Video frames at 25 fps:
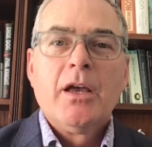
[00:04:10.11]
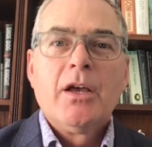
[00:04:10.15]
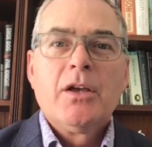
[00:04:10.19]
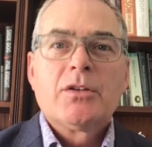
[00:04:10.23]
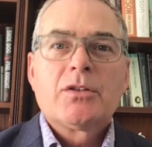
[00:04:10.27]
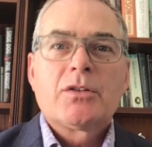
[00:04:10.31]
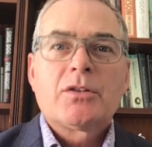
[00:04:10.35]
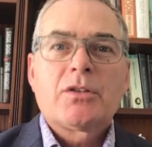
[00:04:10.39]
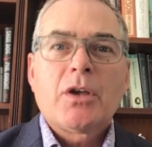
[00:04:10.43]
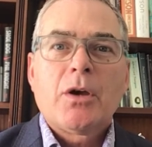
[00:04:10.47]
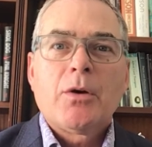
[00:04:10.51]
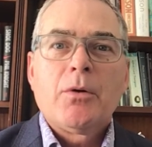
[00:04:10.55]

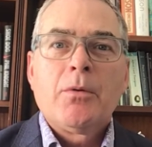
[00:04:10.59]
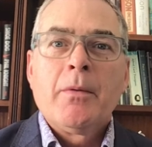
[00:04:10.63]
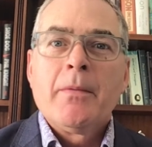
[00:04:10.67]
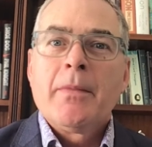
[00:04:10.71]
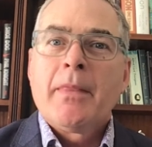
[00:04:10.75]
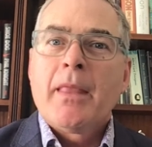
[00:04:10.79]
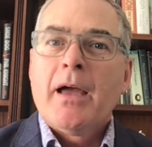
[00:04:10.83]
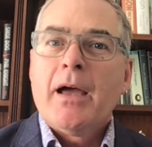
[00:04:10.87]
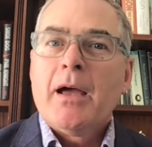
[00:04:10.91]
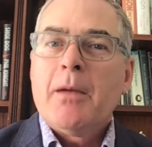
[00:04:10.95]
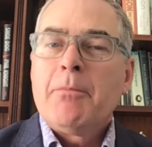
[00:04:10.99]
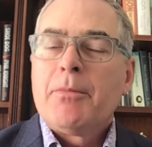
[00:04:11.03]
So
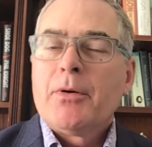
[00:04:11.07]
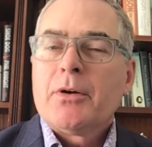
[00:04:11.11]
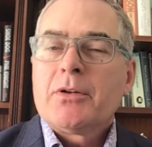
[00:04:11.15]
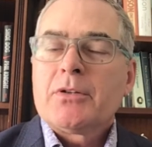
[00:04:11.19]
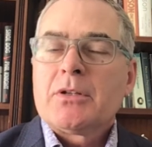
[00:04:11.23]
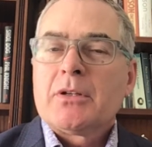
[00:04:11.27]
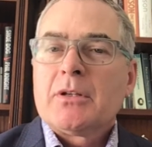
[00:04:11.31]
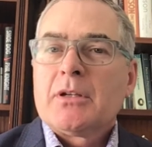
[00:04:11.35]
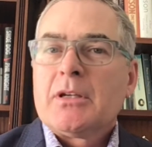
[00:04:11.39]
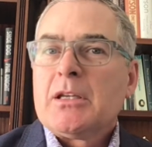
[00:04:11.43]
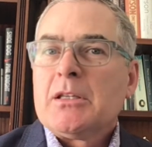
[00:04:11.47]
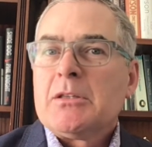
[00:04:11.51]
a
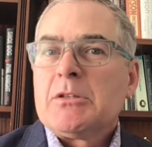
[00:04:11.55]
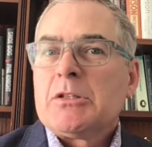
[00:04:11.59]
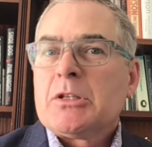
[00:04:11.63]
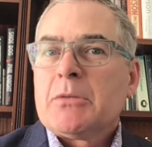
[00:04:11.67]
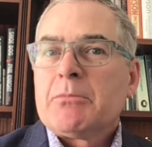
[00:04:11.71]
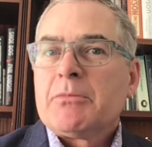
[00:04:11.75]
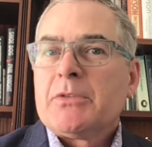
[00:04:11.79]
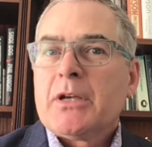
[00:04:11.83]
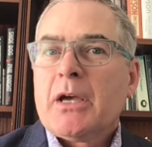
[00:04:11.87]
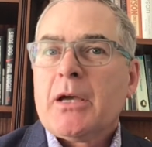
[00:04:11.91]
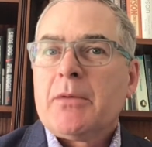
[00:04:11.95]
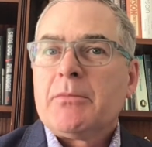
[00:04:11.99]
person can
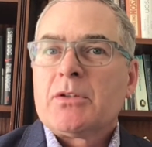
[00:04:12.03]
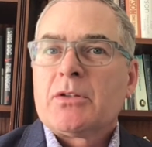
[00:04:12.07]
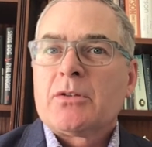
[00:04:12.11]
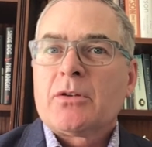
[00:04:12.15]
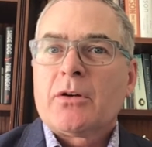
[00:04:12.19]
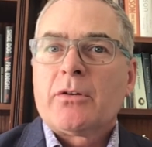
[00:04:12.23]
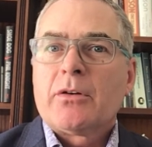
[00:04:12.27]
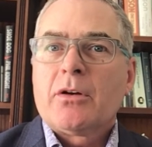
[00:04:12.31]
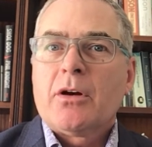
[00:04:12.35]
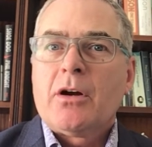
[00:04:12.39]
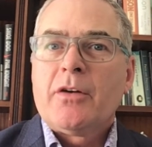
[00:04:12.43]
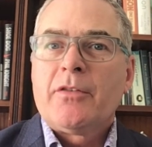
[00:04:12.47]
sometimes
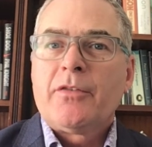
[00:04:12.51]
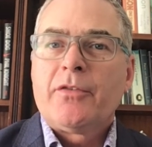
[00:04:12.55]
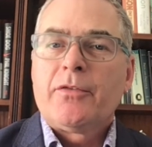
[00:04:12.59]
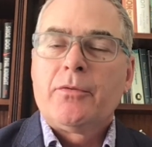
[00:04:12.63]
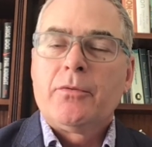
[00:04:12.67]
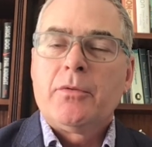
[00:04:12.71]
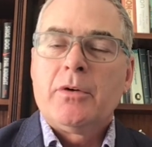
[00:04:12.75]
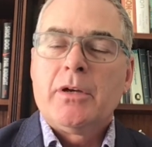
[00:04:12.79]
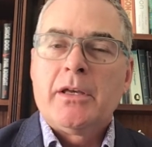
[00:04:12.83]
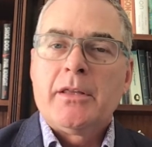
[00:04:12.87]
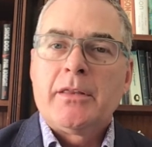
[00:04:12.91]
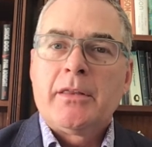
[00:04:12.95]
start off
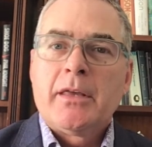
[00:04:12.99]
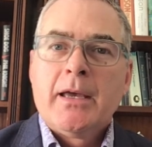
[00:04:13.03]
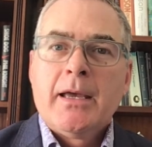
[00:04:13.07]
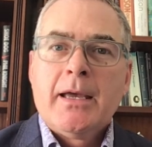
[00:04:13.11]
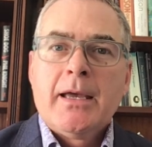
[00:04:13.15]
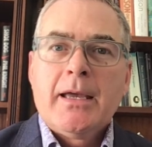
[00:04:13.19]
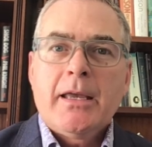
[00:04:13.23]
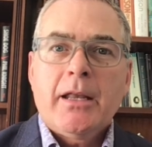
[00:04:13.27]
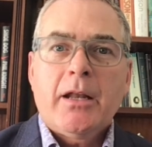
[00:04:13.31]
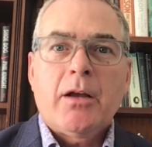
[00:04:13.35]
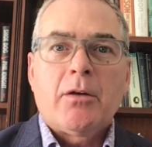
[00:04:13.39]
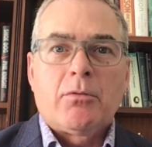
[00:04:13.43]
with,
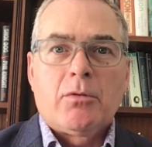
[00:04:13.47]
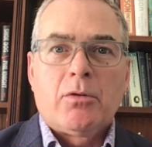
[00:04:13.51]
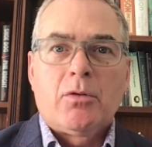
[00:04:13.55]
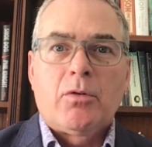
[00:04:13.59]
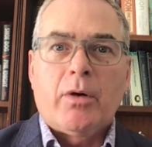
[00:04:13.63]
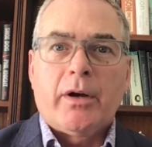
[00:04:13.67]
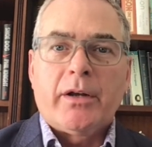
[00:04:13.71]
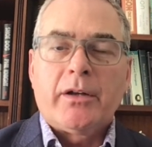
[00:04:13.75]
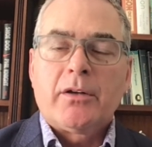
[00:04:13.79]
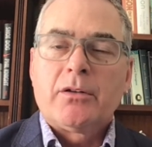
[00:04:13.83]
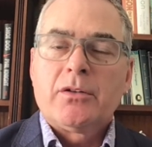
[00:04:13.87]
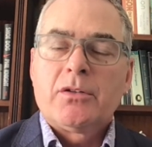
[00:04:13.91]

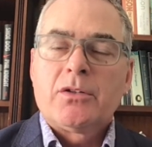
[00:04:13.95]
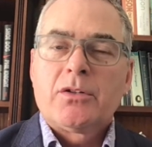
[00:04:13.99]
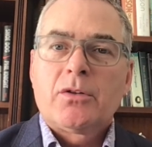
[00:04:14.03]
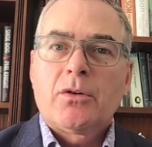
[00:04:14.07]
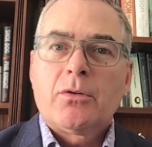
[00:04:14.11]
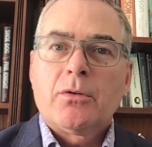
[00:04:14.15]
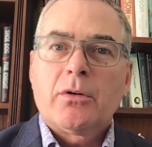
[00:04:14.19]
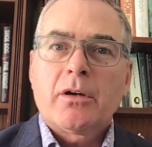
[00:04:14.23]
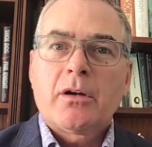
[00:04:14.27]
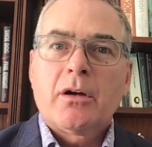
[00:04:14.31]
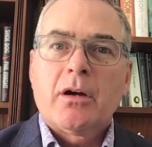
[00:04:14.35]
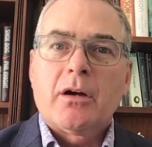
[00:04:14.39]
quite a good
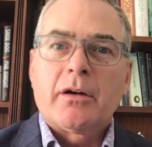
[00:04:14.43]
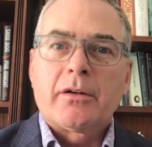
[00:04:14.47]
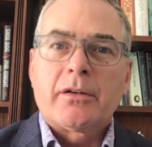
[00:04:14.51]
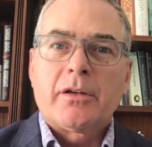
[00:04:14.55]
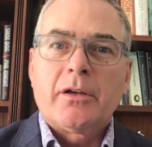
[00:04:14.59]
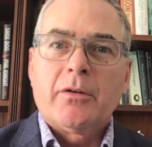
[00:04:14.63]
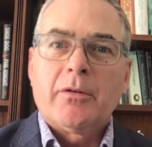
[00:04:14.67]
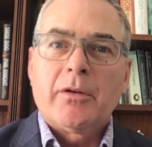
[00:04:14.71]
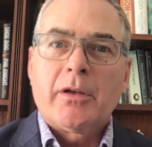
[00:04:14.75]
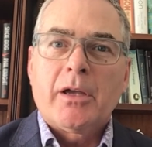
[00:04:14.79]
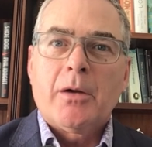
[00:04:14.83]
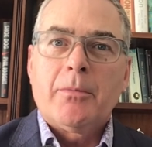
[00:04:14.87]
scorecard
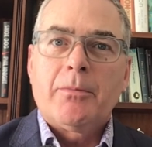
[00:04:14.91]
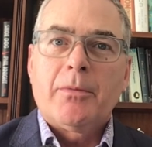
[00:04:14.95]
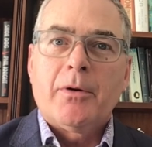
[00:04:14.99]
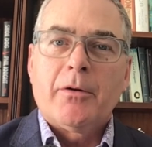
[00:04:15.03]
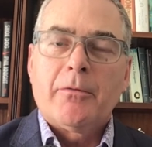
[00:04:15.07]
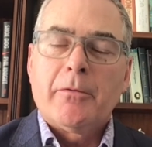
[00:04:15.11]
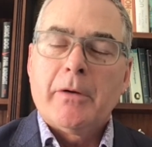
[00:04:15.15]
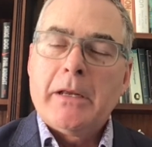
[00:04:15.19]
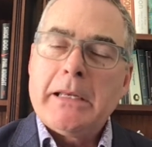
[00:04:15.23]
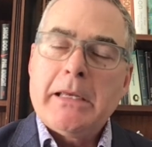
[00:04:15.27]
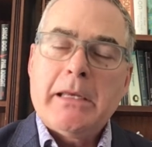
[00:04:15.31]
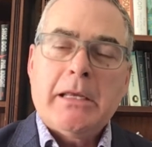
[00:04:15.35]
going up
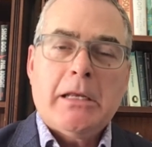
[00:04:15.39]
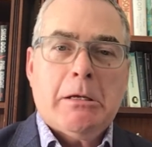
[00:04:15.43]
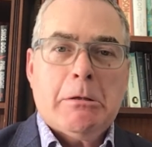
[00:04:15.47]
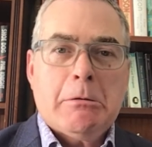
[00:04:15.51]
already.